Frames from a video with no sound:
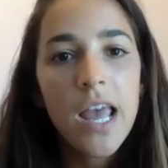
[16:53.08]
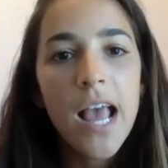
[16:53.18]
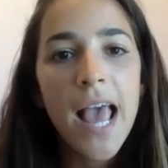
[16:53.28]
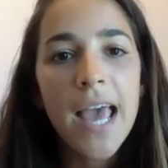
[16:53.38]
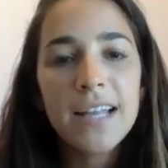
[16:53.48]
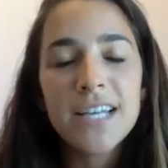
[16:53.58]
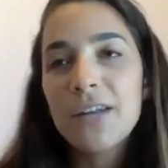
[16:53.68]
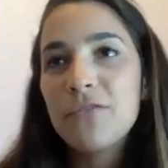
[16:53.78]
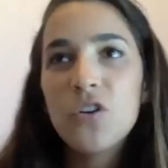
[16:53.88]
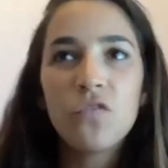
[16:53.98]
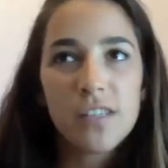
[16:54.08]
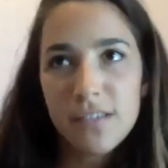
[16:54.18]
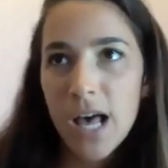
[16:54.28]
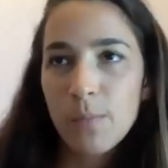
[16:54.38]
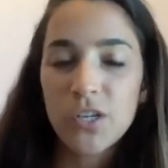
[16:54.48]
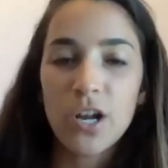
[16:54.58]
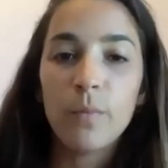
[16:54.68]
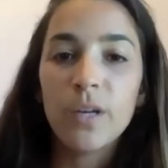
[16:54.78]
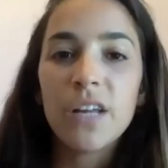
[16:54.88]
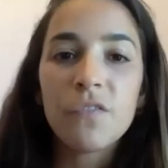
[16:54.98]
And I don't know if this helps at all,
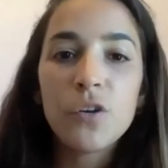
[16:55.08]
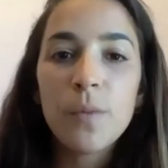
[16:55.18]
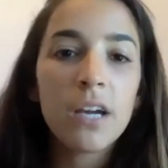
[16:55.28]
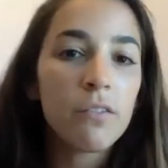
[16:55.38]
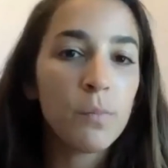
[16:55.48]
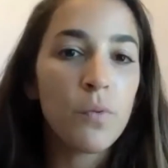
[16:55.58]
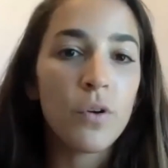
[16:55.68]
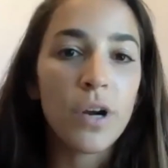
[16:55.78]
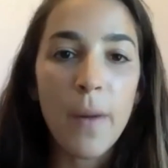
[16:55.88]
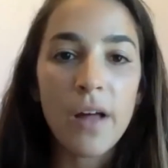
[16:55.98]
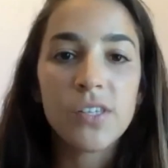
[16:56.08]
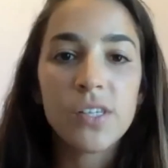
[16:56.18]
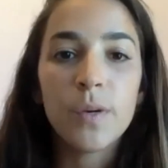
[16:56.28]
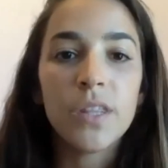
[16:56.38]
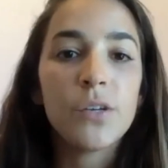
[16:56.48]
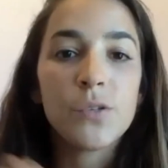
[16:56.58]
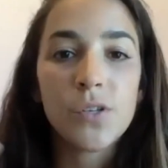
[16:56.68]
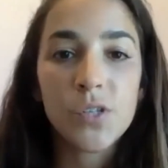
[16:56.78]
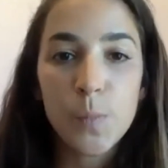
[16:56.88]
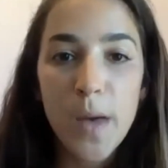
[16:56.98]
but if you make a report about someone that you
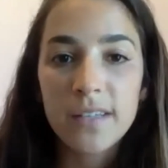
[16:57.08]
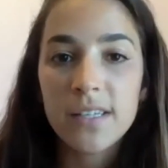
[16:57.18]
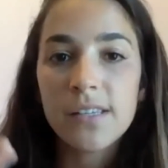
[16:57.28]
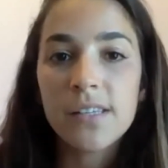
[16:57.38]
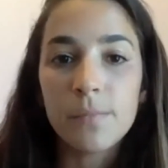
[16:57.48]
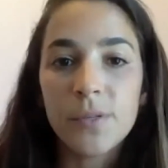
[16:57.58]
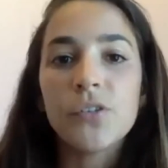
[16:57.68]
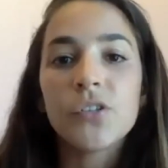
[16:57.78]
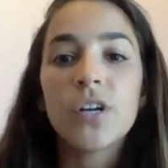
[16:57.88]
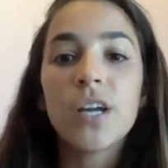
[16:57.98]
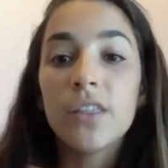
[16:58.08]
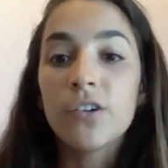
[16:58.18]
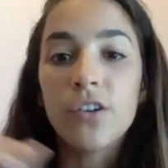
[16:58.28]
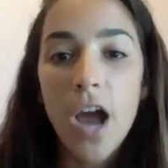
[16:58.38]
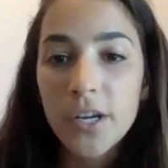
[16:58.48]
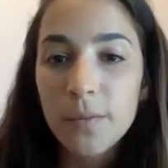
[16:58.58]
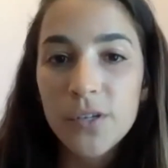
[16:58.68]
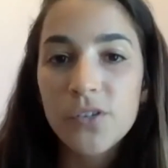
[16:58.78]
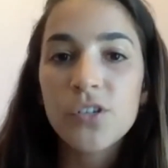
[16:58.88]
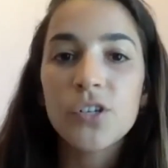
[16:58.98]
suspect is an abuser and they're not an
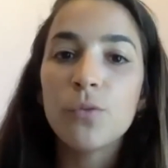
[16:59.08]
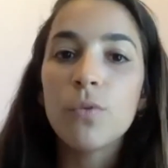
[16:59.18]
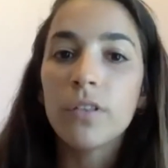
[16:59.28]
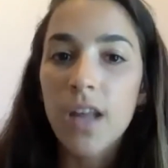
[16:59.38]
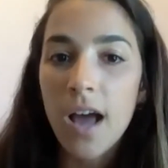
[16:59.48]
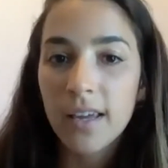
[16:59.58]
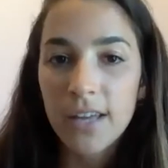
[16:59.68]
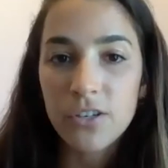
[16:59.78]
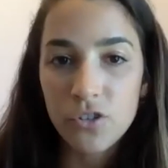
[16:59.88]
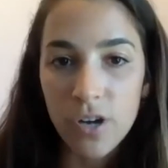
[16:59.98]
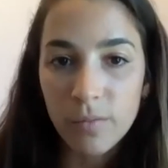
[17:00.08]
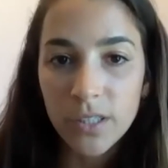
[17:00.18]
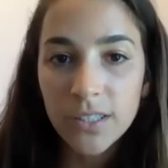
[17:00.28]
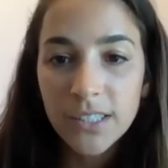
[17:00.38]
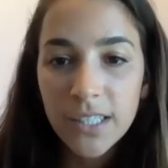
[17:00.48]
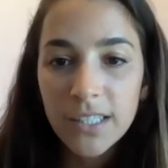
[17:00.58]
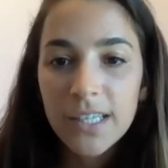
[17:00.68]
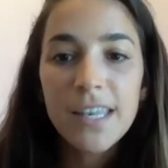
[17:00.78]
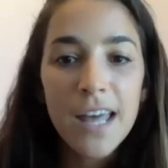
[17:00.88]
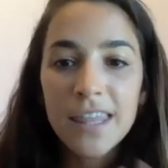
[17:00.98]
abuser, you will not get in trouble.
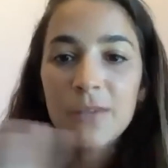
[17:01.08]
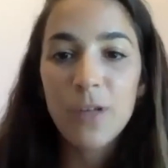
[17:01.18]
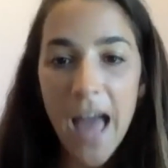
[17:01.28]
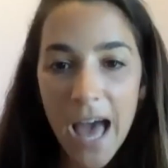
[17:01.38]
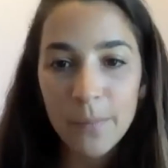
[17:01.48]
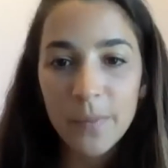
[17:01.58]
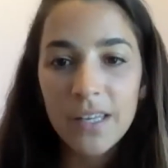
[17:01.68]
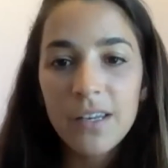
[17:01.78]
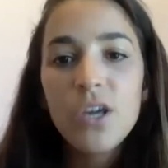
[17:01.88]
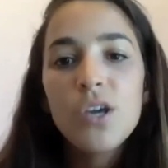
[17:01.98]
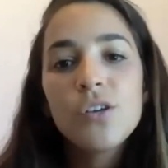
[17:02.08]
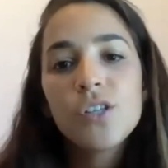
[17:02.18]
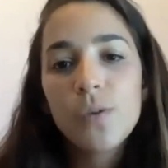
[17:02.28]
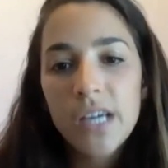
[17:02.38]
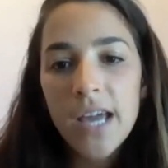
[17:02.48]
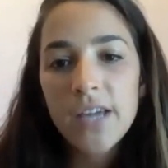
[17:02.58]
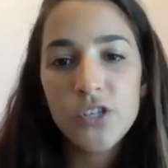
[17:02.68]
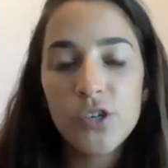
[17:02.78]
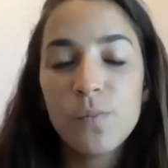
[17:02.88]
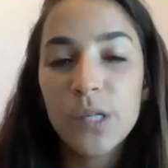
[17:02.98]
Nothing will happen. So I
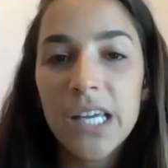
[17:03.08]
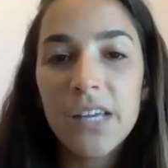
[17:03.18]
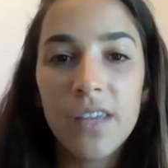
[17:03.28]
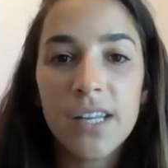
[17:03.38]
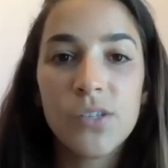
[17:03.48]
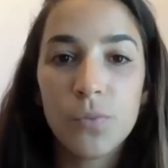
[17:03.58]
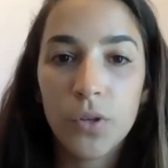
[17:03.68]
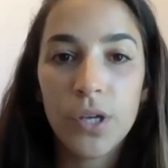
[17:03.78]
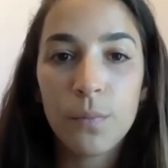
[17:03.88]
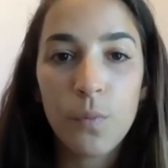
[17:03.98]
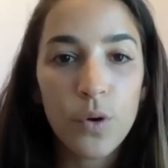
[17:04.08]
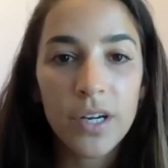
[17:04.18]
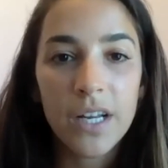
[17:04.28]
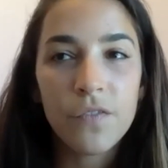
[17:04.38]
do believe that it's really important.